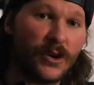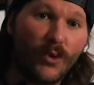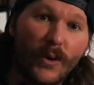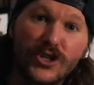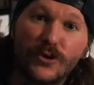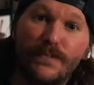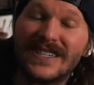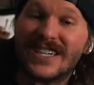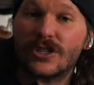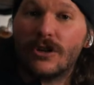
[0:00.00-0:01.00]
What would your
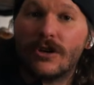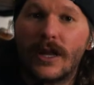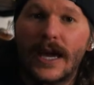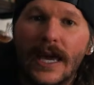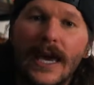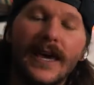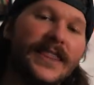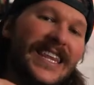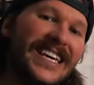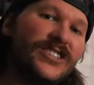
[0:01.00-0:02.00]
business look like?
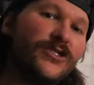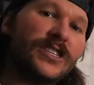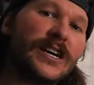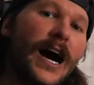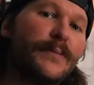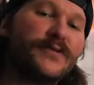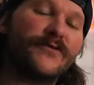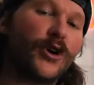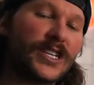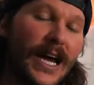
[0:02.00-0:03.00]
These are the types of
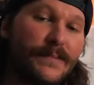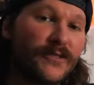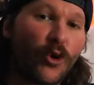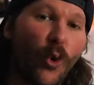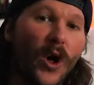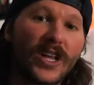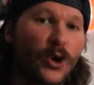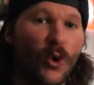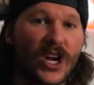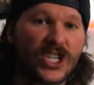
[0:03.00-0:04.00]
types of quality
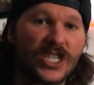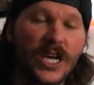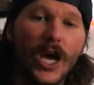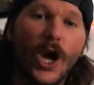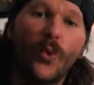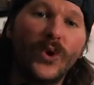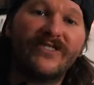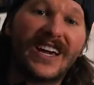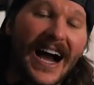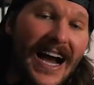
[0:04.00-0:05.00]
questions
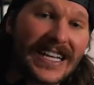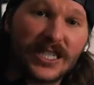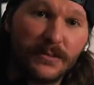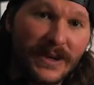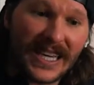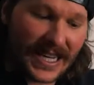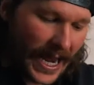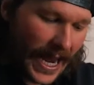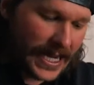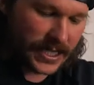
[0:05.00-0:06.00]
we've got to begin
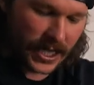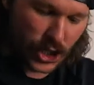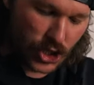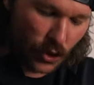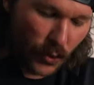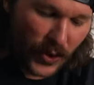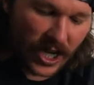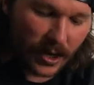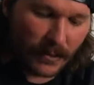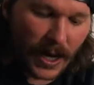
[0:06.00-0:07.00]
asking. And so when we
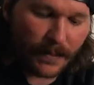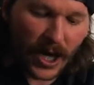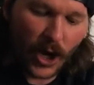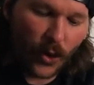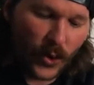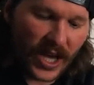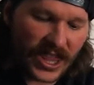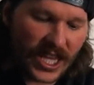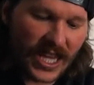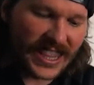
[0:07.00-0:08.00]
come up
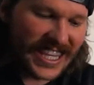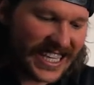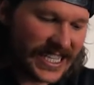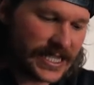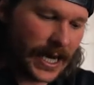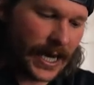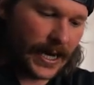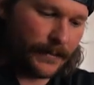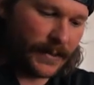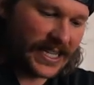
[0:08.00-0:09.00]
with these
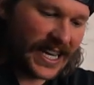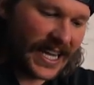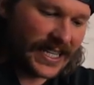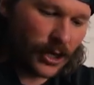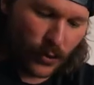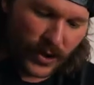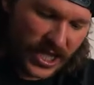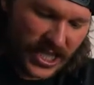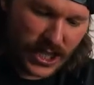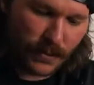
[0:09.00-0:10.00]
um, nine or with
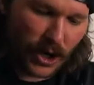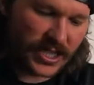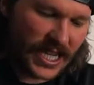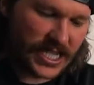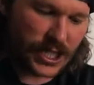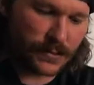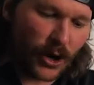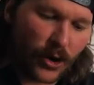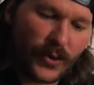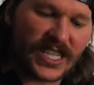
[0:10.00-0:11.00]
these smart days and
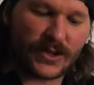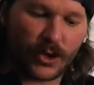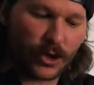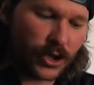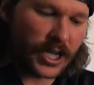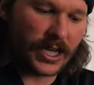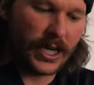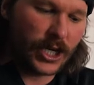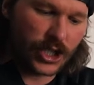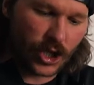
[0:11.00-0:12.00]
smart weeks, and we're looking
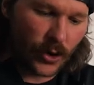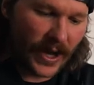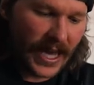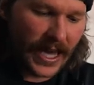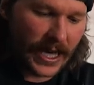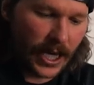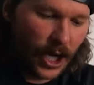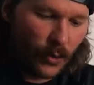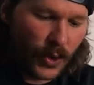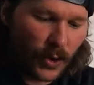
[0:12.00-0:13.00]
to go ahead,
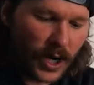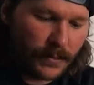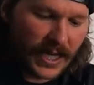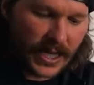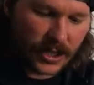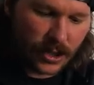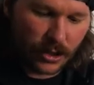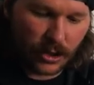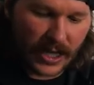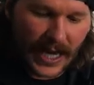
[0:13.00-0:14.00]
we want to begin to
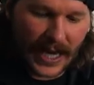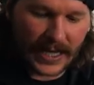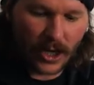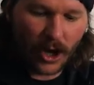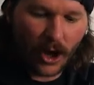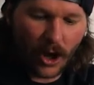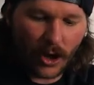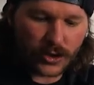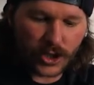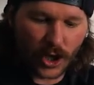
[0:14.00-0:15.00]
look at
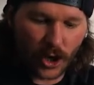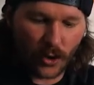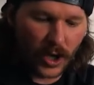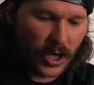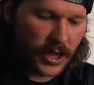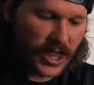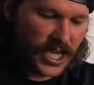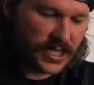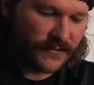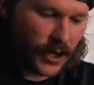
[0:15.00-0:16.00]
also,
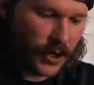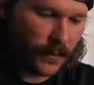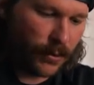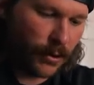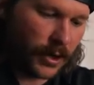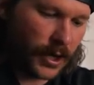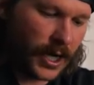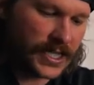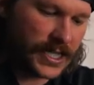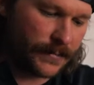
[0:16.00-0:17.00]
this very important
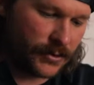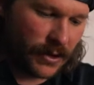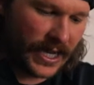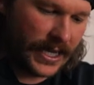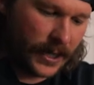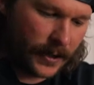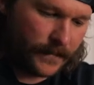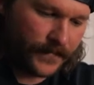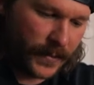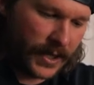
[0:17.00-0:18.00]
concept right here,
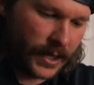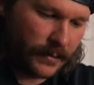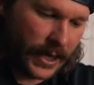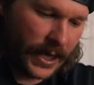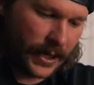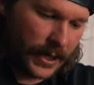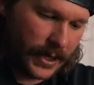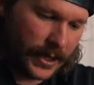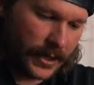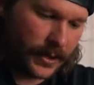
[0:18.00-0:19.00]
let me get my,
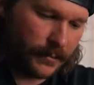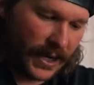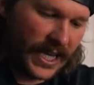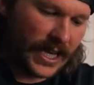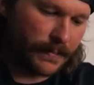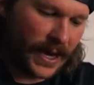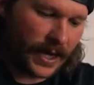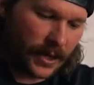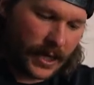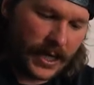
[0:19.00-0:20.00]
uh, my ink
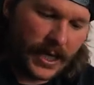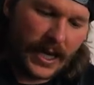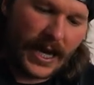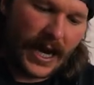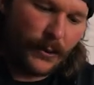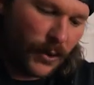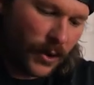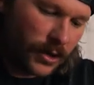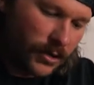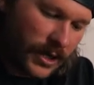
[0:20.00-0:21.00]
back on, and we
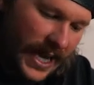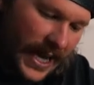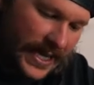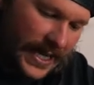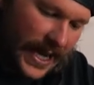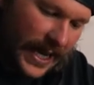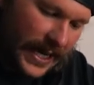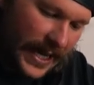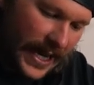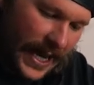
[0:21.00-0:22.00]
wanna look at a
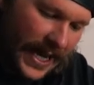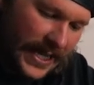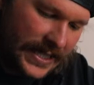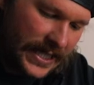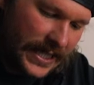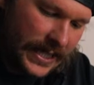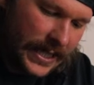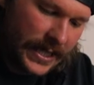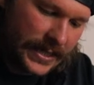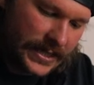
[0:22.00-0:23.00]

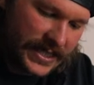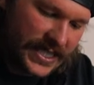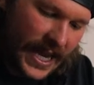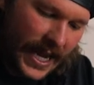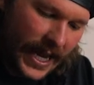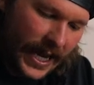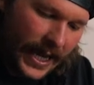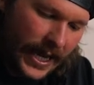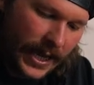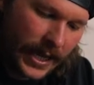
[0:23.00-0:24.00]
90
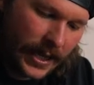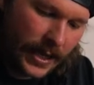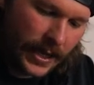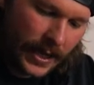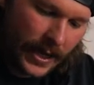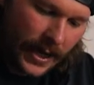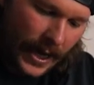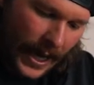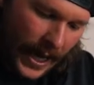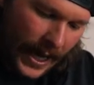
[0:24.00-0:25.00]
day
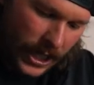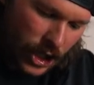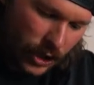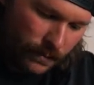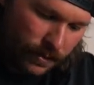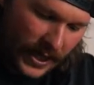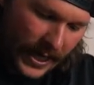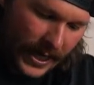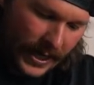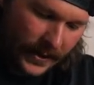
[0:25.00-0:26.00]
action
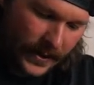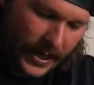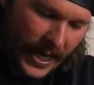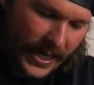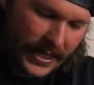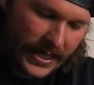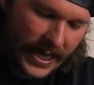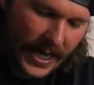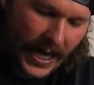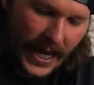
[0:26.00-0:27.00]
plan, 90
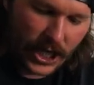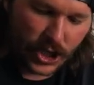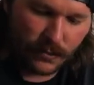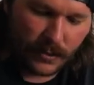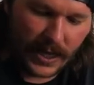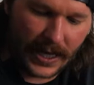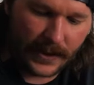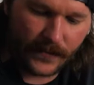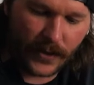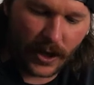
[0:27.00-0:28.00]
day action plan,
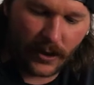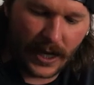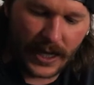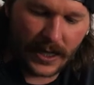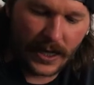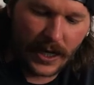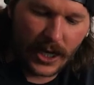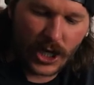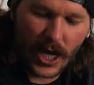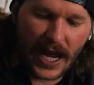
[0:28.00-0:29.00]
all right?
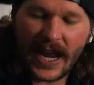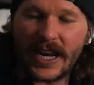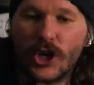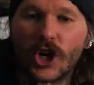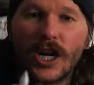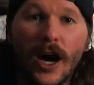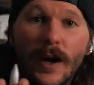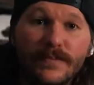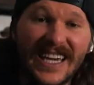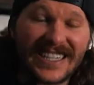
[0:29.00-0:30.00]
And you're gonna
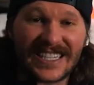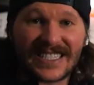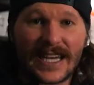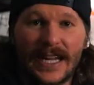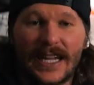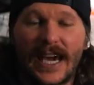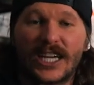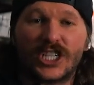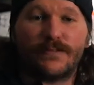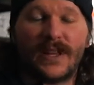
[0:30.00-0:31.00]
update this 90 day
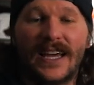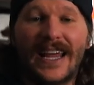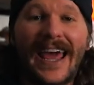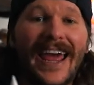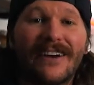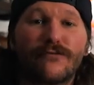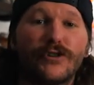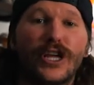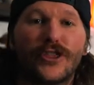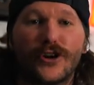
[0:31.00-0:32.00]
action plan
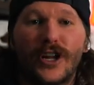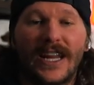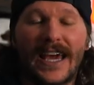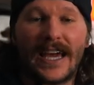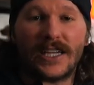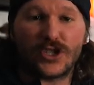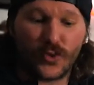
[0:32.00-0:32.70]
every 30 days.